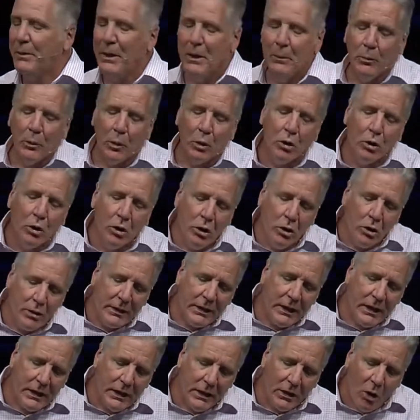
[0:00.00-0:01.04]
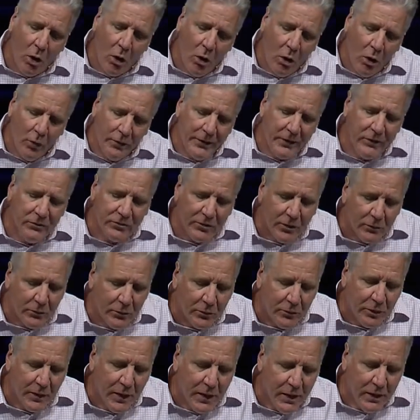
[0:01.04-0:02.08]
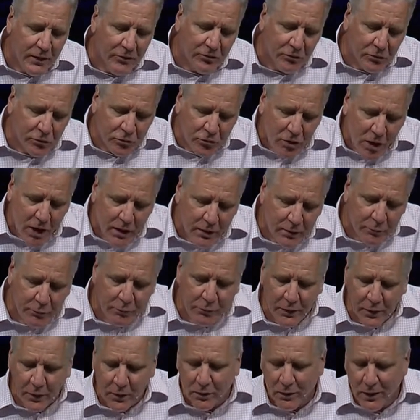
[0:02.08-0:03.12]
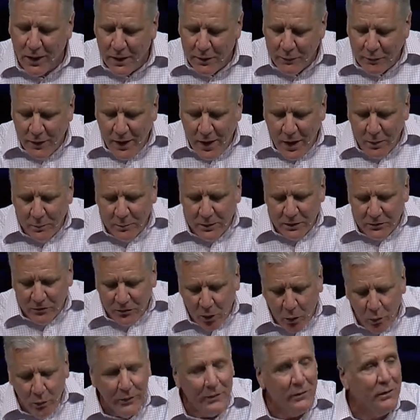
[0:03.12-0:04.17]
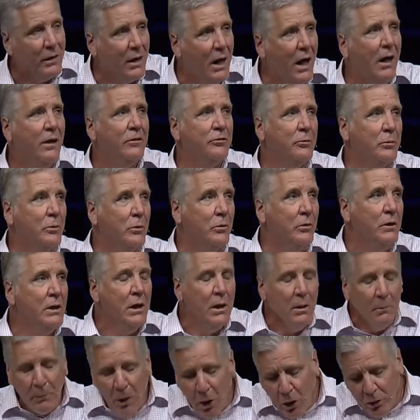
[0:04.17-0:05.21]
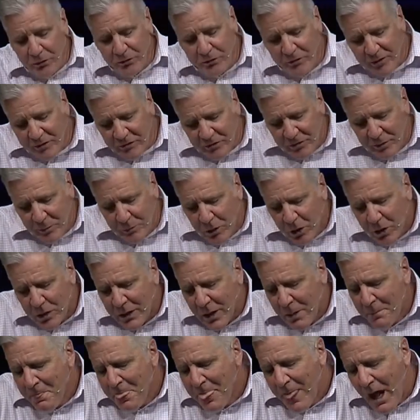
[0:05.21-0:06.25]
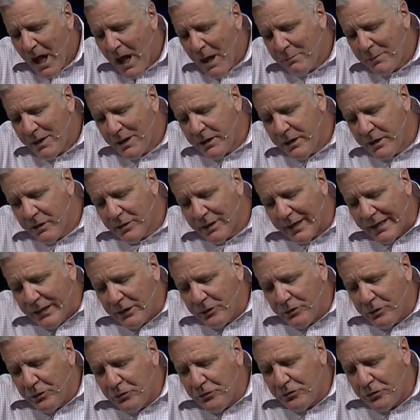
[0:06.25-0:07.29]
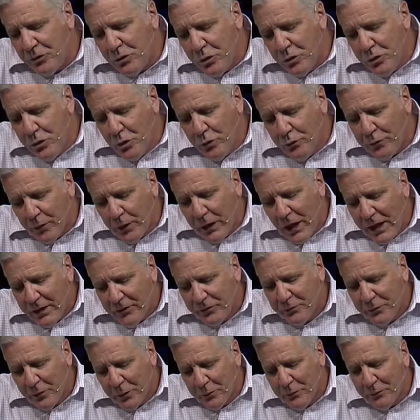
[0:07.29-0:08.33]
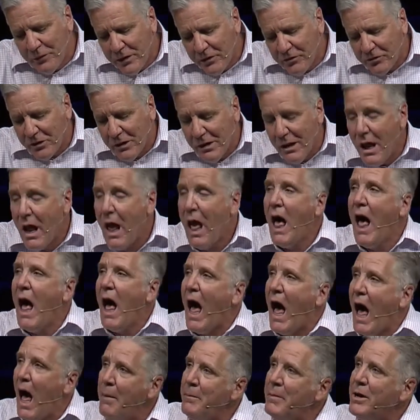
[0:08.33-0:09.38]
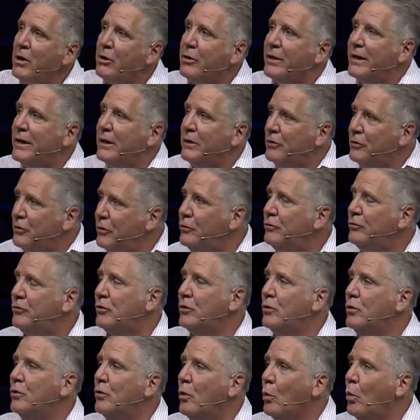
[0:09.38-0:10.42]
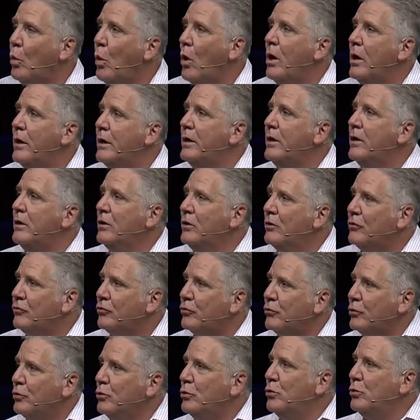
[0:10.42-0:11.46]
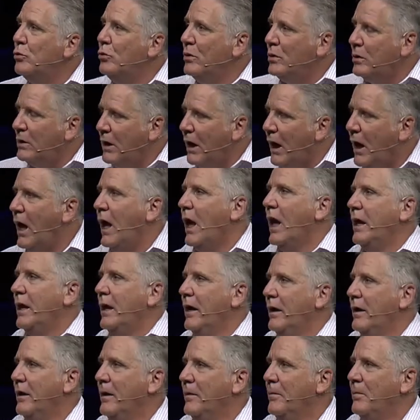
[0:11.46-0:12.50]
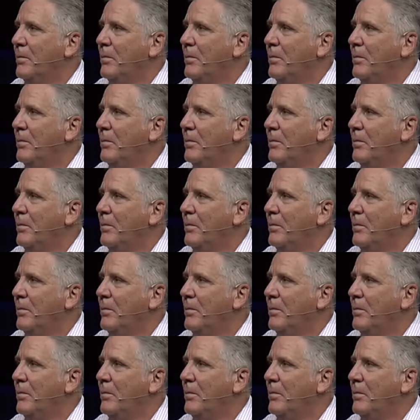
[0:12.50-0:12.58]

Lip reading: People are looking in all these other things and trying to figure life out, but it's only the gospel. Paul says to them, look, I'm not here to introduce to you a new philosophy or vision. I'm here to introduce to you the one true God.